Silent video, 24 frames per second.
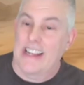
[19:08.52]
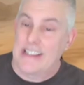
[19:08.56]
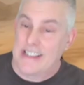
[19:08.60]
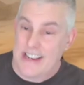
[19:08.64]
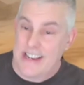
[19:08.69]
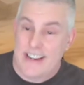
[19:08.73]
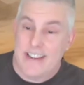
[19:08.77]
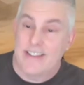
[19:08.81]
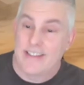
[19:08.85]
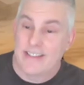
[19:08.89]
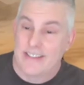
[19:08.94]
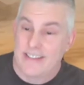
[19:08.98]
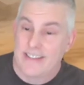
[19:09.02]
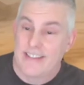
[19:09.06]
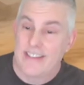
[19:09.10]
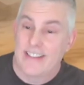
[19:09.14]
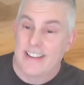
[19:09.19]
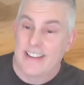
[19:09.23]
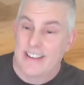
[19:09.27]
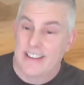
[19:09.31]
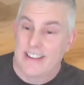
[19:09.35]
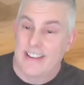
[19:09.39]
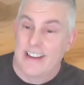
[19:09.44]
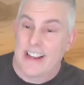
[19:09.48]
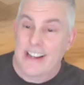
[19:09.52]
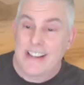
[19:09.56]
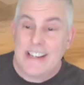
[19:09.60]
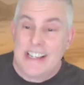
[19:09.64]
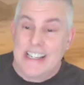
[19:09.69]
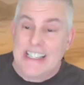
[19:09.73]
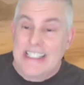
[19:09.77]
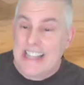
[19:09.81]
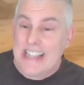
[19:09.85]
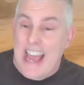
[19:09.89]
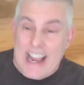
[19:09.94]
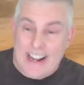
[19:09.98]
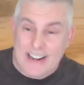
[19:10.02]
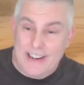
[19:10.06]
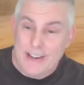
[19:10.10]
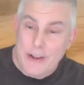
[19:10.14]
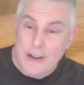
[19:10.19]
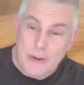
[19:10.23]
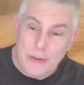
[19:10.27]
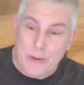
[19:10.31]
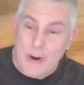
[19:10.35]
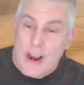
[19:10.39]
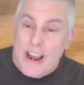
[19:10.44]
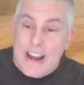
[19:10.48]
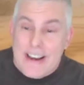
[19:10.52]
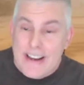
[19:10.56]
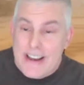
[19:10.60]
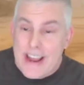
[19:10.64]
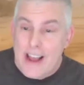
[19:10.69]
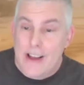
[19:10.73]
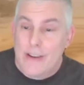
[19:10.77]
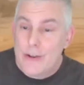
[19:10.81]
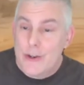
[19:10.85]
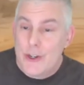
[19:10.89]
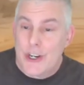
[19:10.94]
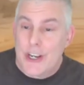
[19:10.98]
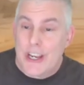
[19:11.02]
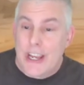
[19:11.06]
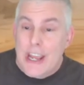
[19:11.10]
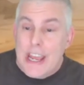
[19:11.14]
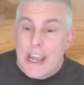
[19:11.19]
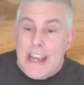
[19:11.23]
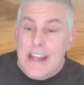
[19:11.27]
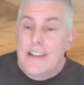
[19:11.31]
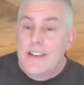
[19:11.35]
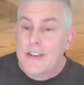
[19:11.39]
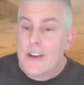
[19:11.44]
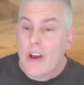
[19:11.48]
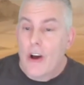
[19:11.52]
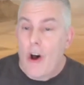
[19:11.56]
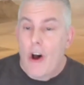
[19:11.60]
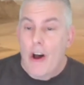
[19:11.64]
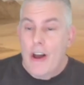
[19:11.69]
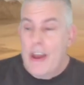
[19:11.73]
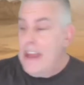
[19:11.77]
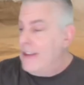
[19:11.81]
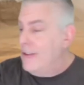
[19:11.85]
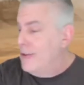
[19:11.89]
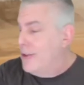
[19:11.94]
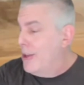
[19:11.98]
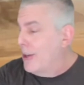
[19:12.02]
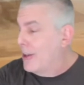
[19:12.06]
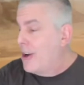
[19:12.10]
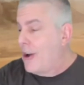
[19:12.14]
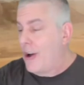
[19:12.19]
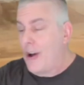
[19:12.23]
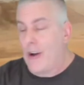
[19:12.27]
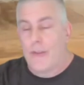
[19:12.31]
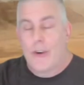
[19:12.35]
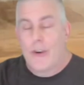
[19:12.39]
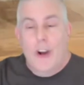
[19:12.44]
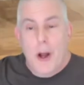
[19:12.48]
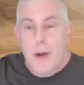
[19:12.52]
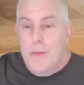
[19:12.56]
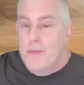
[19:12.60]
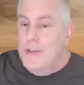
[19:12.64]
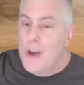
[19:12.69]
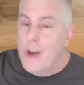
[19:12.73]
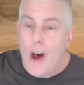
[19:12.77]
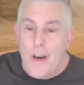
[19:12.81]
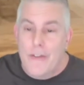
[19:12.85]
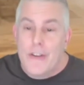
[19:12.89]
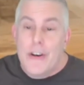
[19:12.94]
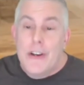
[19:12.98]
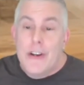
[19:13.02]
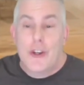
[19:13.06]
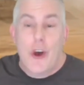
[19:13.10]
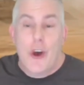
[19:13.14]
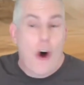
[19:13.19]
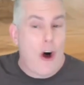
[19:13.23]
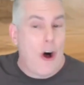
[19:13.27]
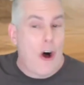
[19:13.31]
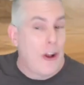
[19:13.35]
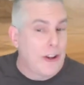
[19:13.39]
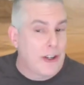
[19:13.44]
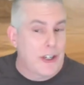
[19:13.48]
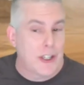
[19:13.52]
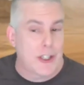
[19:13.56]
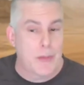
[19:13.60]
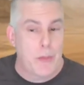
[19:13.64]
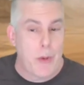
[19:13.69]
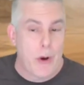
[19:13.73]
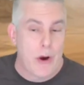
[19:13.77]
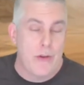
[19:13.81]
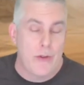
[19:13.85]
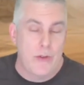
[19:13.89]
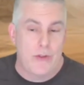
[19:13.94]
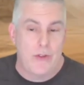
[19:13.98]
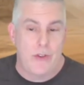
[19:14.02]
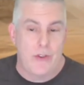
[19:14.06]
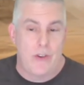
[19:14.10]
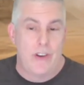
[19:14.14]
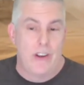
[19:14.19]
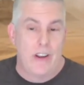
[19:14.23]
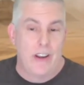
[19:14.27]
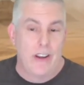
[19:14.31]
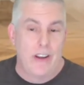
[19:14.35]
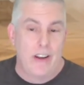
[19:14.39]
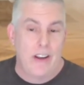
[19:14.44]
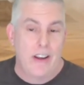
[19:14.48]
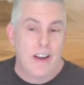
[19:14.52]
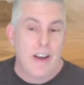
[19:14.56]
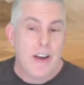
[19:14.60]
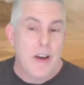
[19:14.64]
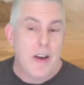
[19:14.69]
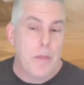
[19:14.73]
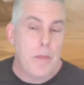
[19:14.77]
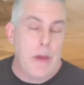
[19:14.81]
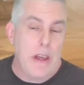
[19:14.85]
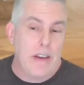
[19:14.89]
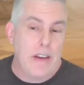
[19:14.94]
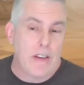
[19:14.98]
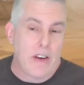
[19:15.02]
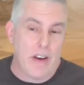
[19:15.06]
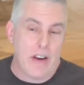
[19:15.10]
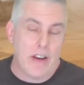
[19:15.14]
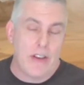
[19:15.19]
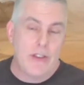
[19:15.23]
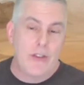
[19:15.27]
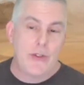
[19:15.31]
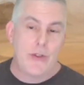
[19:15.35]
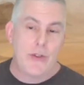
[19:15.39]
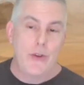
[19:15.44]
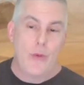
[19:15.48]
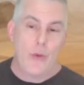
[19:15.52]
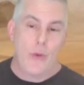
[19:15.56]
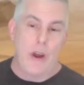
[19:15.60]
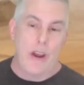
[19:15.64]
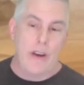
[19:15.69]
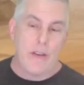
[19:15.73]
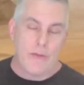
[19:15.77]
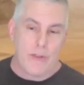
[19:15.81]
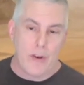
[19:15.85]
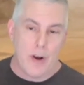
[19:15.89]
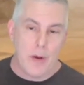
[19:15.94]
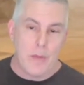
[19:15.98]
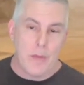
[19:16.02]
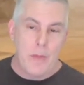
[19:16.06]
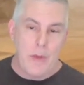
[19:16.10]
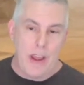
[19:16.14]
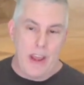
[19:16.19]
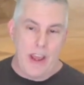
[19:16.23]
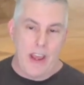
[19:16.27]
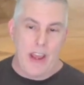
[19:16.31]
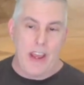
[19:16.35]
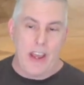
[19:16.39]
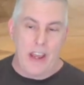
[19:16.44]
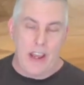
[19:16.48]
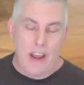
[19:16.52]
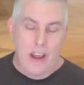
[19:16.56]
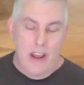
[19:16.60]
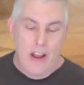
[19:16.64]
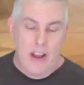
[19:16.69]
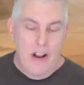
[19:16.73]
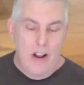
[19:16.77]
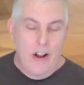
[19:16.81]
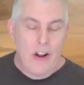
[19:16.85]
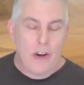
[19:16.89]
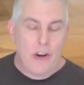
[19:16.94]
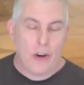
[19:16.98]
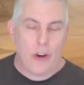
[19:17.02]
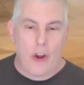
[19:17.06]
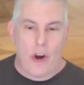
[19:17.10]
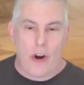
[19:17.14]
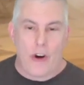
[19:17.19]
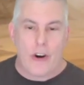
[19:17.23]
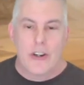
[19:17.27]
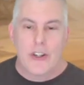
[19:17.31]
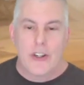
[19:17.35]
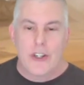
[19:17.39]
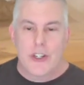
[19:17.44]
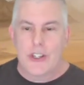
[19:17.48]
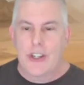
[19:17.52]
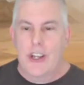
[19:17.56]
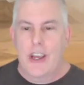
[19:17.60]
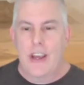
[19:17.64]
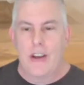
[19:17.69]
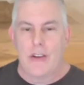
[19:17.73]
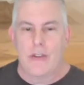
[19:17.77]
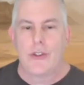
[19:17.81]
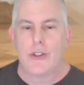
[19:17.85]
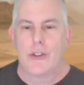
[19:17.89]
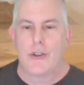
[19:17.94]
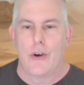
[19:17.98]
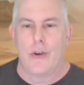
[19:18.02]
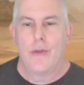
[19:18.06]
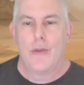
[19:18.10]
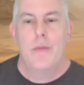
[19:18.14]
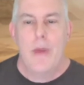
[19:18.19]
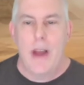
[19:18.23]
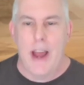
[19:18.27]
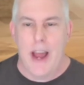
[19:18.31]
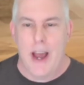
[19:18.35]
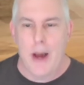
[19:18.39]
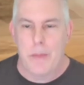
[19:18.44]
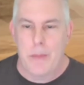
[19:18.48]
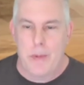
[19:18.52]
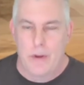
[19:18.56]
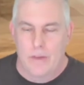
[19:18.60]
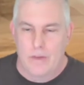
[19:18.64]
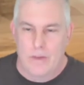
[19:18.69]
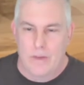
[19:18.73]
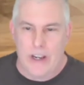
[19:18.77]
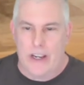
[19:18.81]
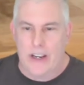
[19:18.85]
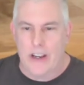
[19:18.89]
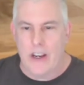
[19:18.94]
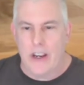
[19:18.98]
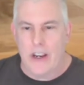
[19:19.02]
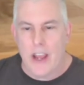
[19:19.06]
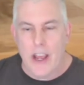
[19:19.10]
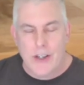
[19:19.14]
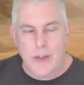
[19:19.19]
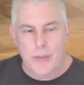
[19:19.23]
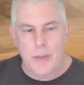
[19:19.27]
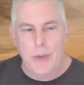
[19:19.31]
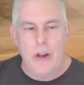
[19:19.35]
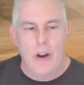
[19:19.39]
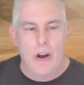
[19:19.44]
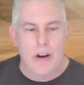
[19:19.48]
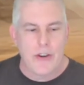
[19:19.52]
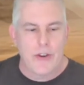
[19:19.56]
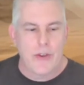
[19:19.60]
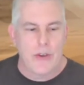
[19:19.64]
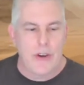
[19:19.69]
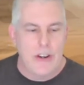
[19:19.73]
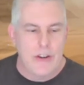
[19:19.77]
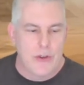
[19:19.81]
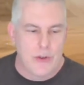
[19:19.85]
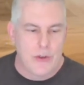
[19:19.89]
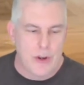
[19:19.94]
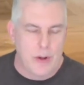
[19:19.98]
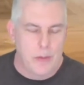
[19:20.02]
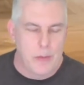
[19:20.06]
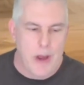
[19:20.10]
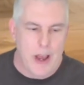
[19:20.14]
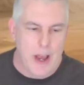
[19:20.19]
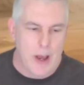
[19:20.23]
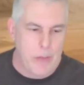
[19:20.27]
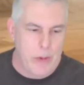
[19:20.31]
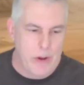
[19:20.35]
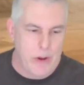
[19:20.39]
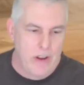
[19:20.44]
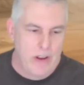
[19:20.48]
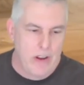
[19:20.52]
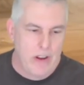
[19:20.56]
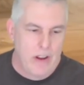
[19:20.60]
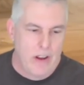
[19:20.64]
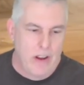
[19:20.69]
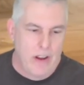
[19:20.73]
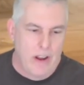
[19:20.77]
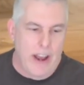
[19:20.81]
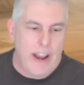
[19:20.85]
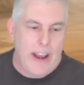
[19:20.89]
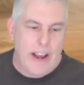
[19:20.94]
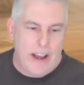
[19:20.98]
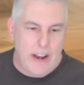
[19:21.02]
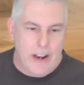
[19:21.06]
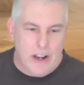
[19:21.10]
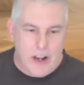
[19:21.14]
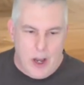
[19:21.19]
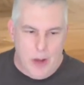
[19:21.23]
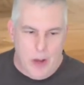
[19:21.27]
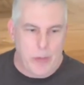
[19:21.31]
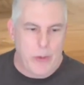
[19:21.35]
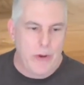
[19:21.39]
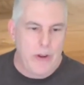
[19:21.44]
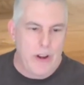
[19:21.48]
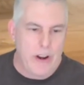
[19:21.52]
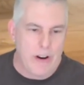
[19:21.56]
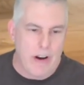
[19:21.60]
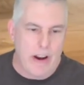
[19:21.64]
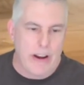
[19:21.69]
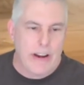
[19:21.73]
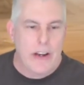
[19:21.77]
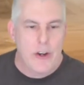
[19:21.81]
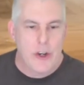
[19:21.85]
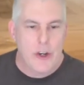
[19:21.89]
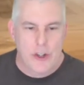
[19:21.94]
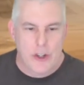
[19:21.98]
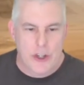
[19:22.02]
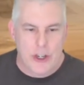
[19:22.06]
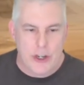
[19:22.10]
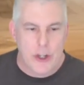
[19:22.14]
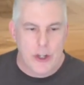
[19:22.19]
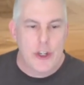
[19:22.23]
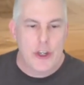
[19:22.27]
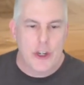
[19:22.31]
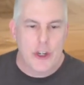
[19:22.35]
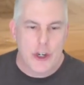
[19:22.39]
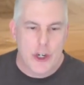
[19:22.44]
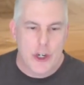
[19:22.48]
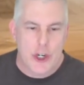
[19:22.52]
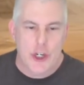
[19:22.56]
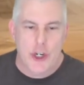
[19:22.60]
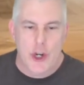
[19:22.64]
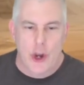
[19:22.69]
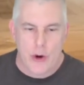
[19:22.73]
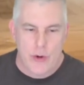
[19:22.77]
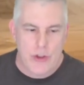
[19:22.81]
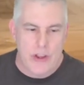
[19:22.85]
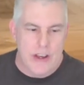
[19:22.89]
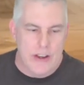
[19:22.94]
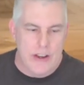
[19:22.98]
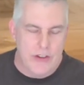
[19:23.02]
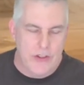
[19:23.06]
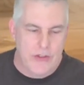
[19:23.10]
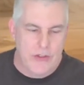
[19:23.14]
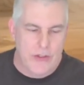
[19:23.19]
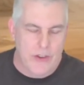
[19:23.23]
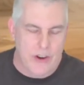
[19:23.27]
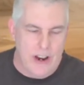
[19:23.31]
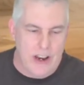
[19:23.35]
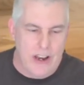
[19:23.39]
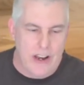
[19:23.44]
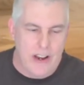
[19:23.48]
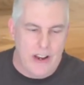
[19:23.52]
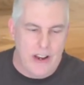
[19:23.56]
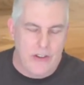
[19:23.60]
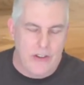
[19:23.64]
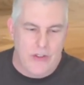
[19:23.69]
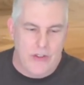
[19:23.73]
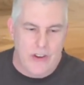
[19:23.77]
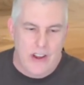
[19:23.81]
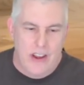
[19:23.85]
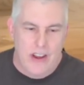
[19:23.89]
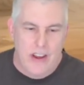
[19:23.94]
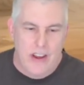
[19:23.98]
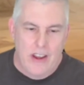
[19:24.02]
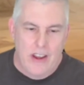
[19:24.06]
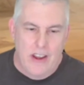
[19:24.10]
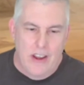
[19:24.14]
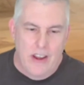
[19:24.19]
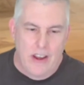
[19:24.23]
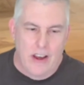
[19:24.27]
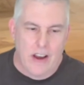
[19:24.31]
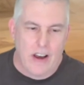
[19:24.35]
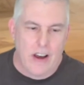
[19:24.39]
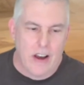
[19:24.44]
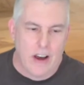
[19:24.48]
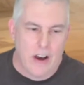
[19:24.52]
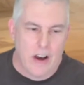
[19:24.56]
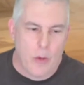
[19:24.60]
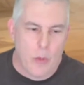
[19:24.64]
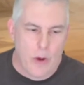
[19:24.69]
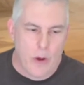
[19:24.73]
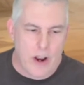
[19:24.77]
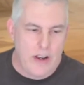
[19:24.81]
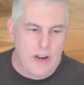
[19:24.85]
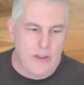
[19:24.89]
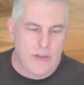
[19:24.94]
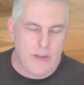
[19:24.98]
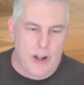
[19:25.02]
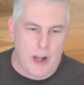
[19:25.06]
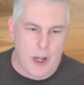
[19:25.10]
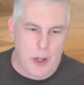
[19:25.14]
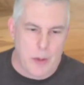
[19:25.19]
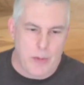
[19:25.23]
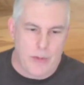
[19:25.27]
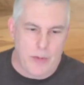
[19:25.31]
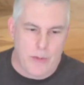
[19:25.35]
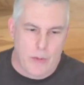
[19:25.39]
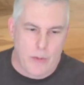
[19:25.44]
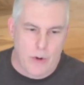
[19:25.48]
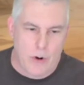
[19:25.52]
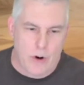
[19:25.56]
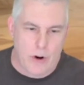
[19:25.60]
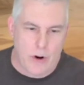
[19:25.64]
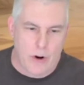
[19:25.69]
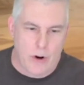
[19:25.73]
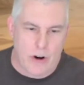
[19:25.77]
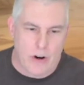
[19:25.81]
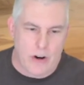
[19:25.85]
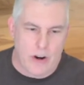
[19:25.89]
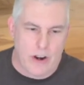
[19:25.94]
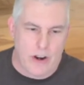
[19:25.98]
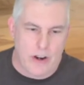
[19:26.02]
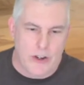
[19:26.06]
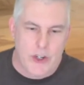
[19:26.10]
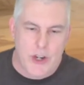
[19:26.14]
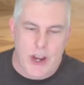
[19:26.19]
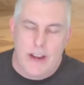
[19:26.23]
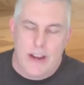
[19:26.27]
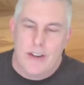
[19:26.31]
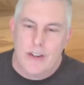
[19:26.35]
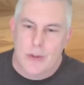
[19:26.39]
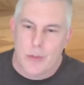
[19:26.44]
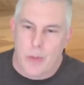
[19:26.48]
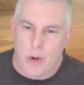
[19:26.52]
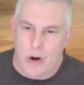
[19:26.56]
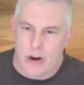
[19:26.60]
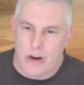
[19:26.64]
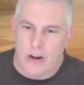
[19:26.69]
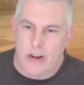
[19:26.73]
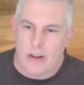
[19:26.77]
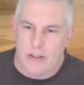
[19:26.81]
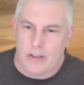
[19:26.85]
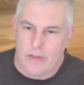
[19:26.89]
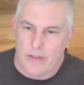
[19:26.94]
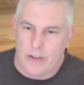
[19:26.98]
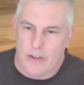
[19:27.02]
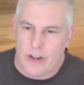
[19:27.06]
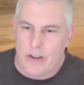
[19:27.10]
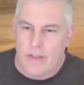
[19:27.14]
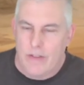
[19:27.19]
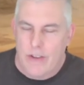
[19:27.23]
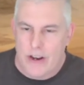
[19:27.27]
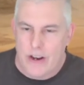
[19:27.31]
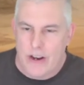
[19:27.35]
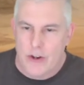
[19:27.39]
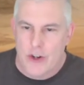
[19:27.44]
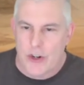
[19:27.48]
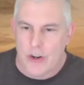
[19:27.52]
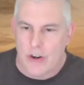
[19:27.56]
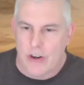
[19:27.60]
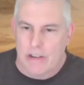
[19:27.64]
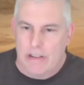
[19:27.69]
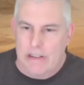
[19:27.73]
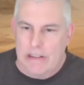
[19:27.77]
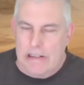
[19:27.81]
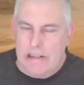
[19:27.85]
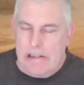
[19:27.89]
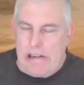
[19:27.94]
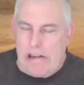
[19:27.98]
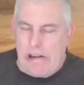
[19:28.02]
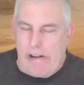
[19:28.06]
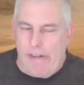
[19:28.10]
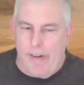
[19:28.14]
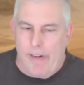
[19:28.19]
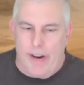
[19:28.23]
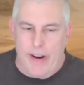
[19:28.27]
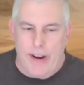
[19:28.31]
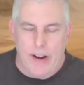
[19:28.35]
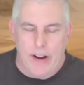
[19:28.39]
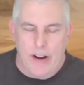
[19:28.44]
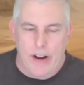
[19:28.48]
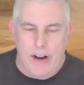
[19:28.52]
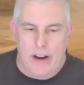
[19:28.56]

it. That's exactly the right analogy. The cover comes off and it's all exposed, because you went from a large scale zone map, like an espionage or intrigue map. And I got a couple here I can to show this, right? It's what I developed for Shaitan's Bargain, the adventure, right?